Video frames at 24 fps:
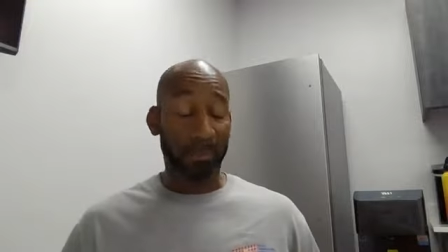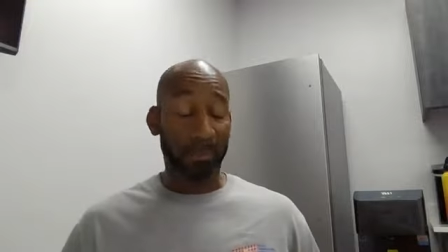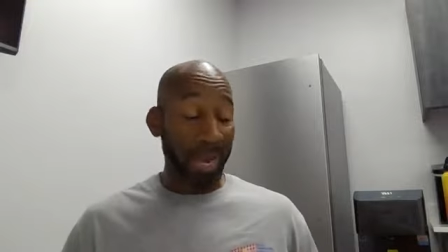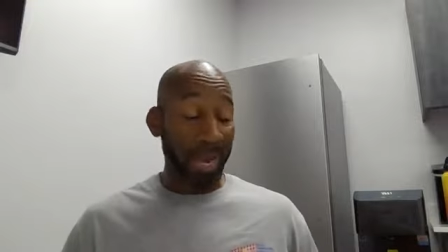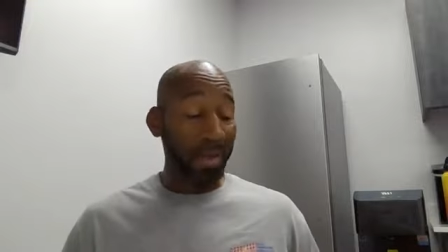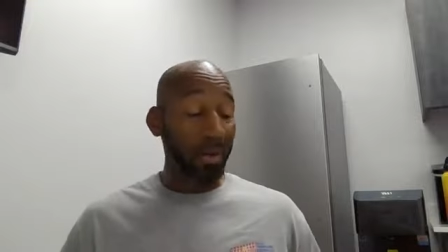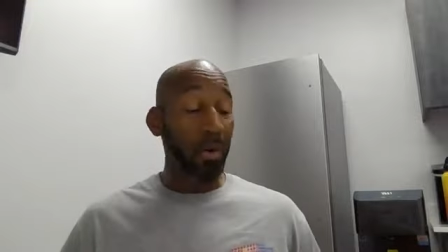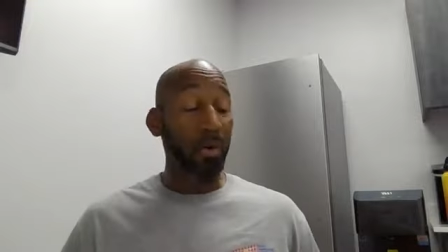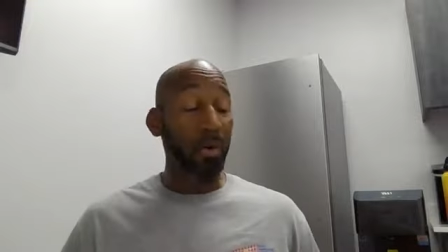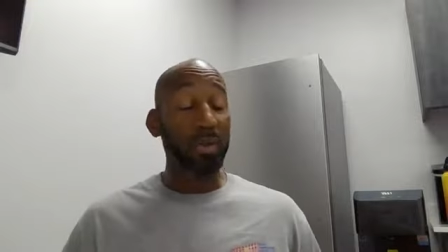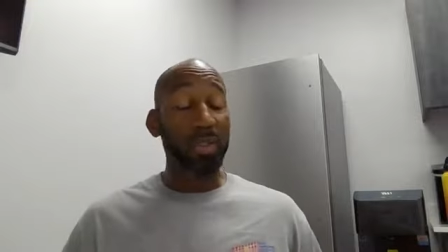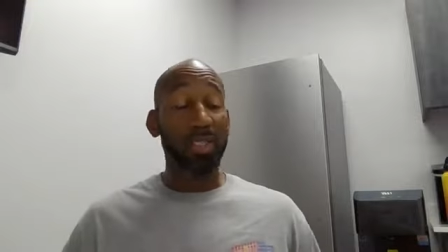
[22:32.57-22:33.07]

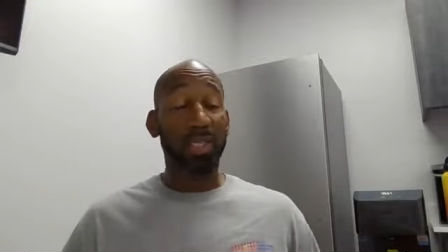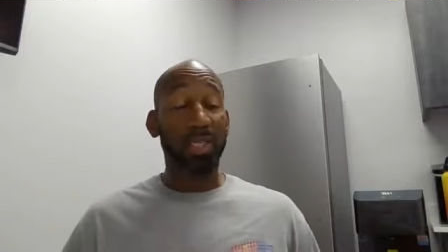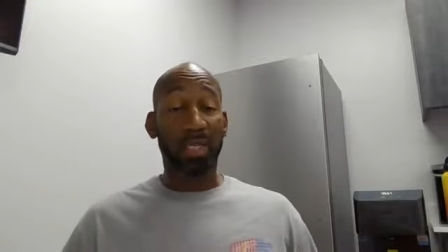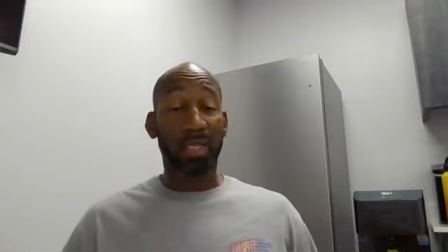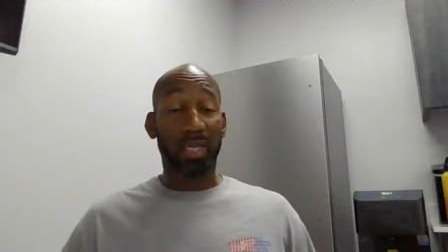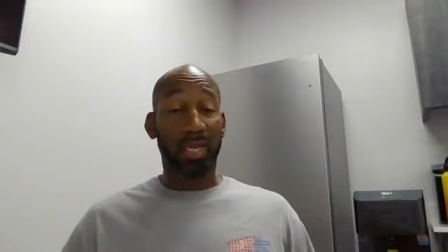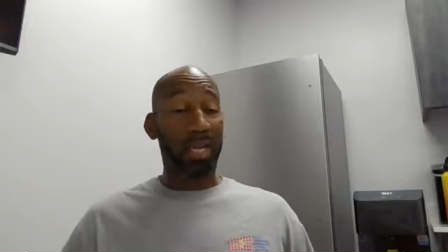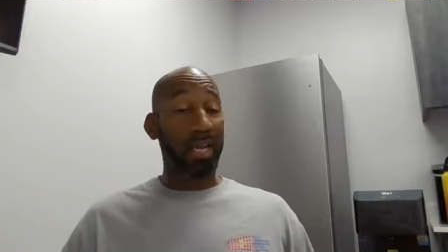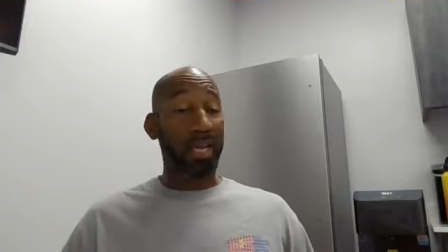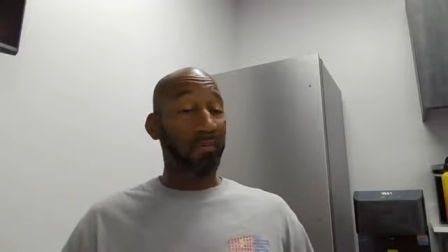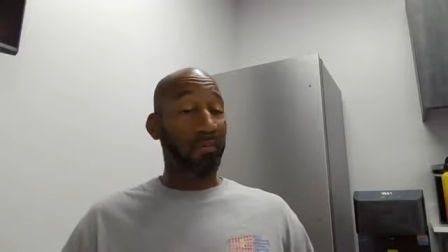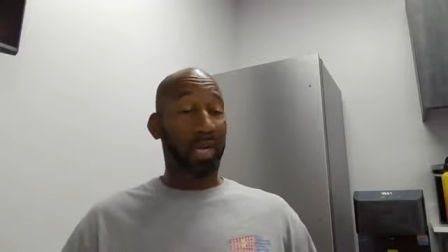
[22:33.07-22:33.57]
my goal is
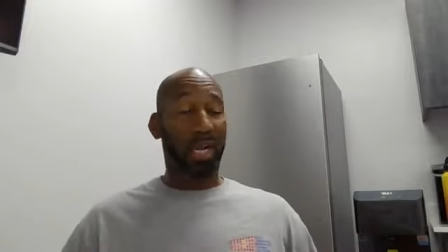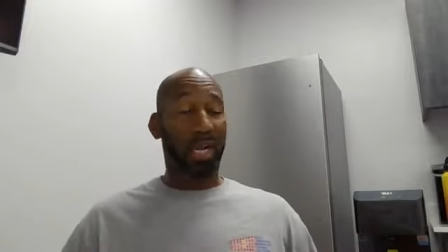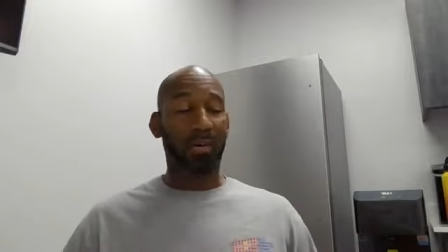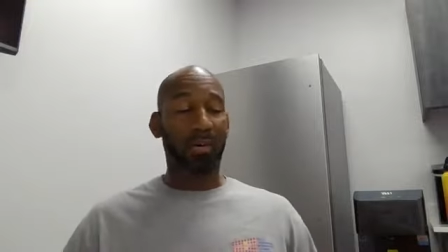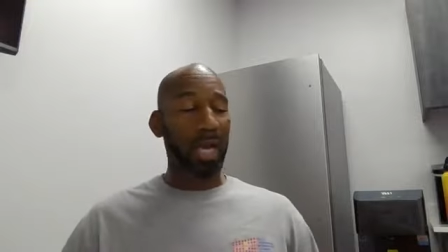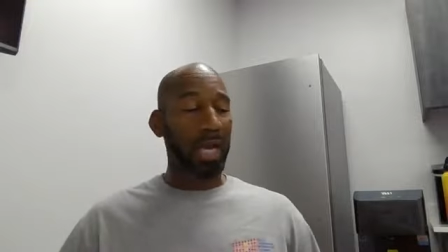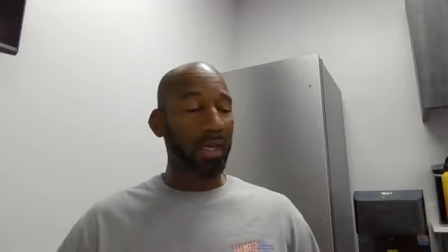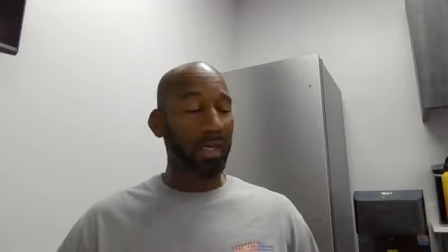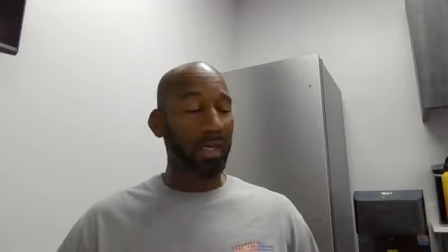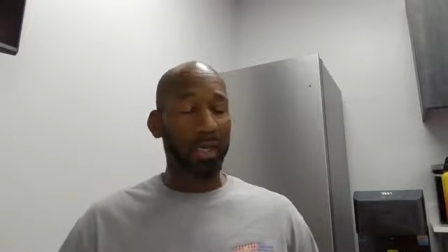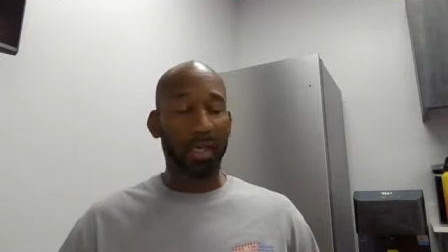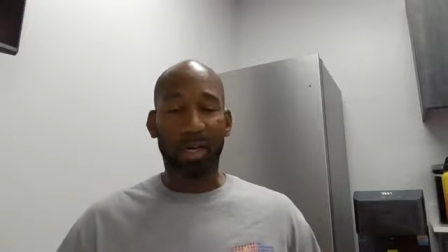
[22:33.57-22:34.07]
getting to heaven. I,
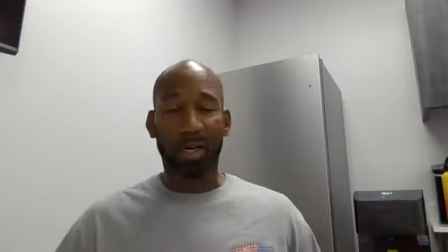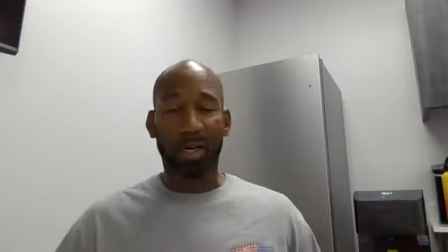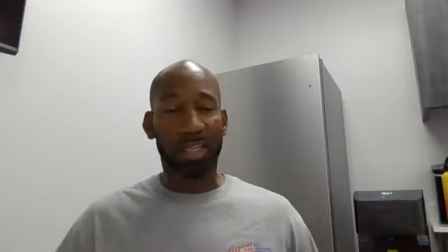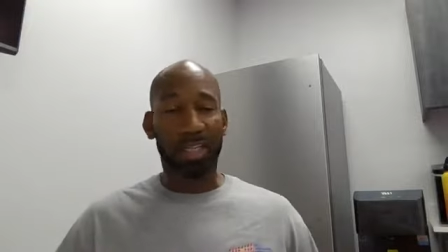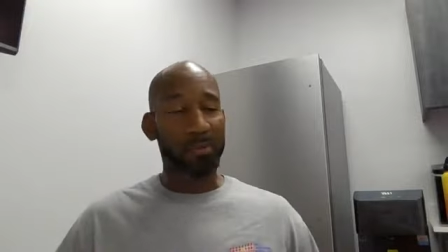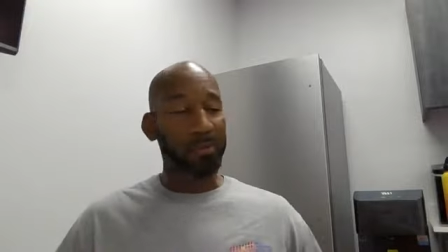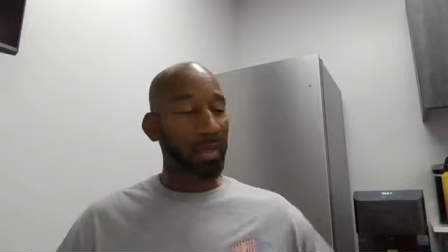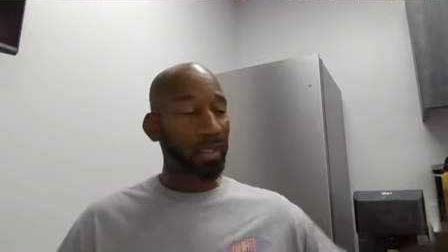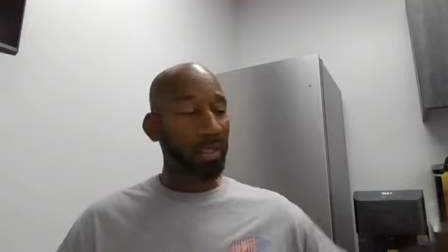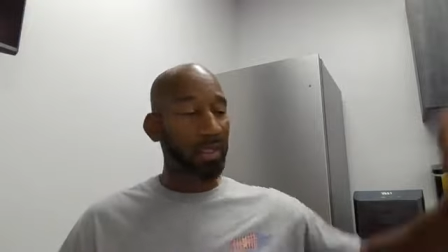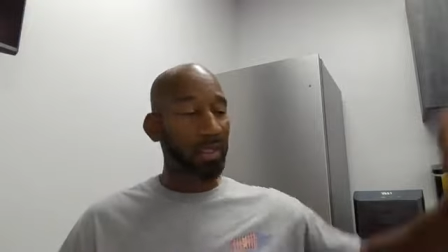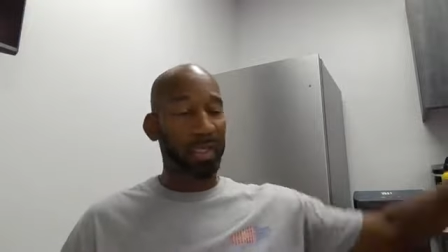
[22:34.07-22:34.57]
I, can care
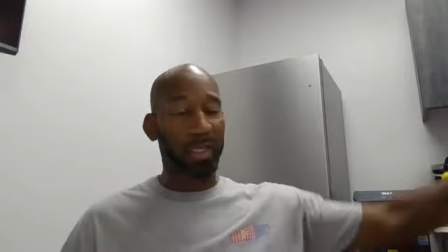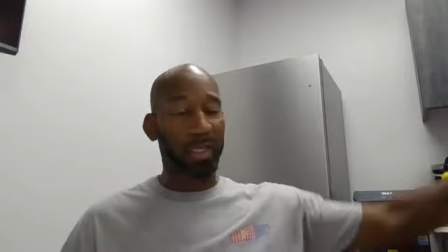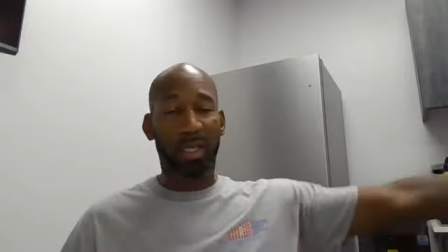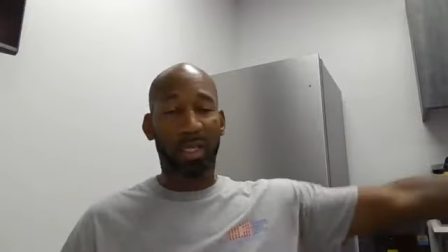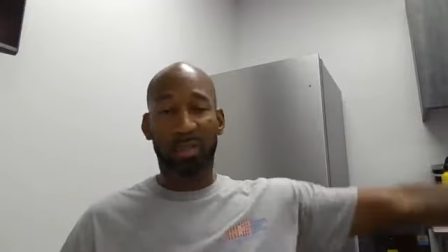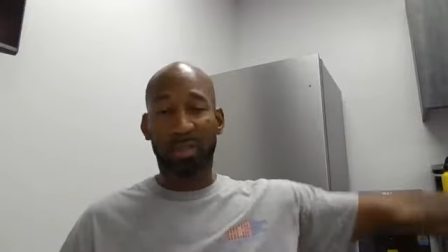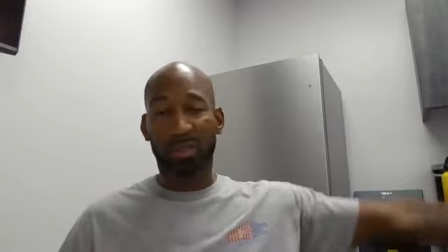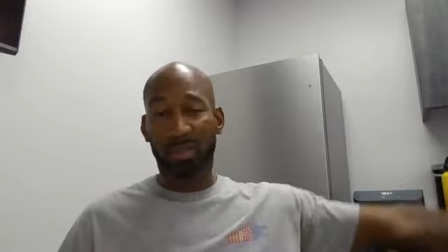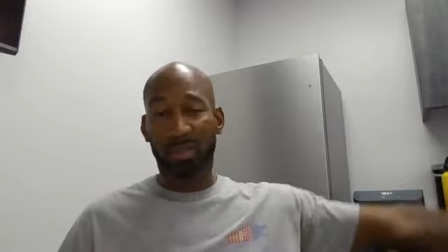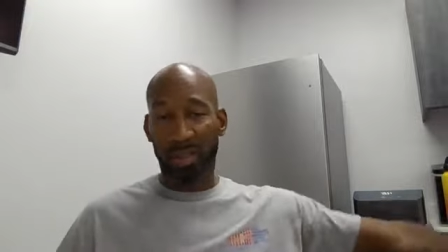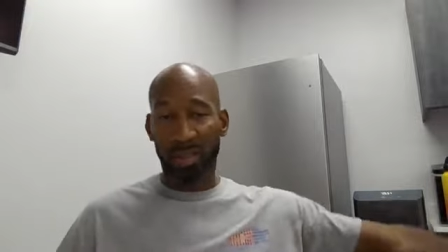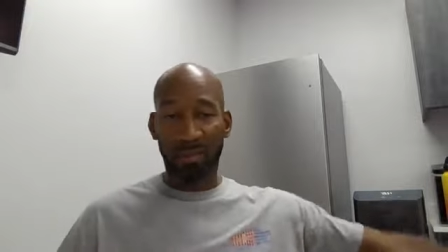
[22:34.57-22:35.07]
less about none of that
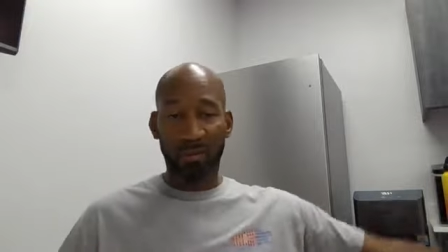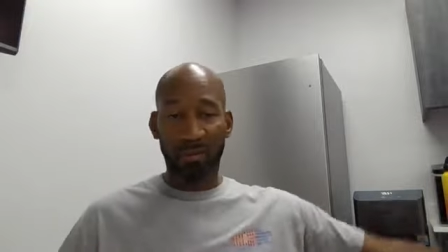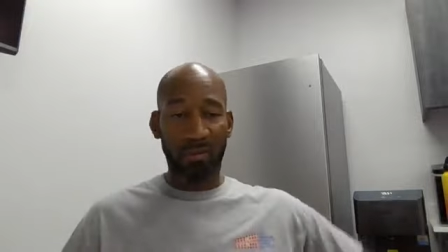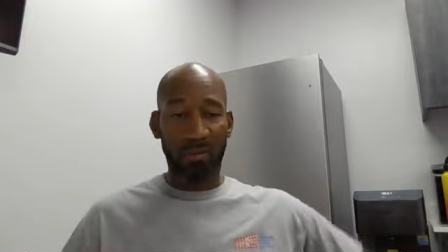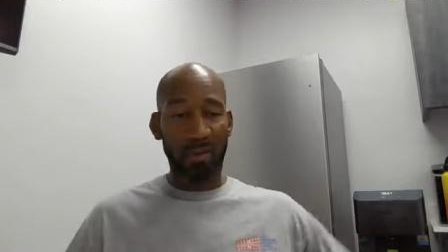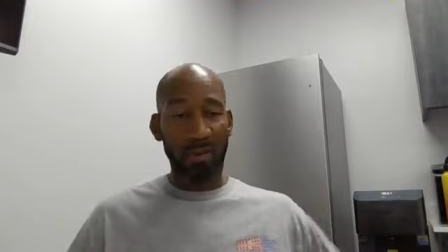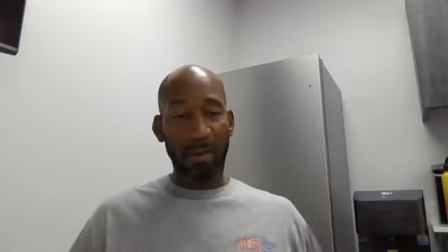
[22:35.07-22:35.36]
other stuff.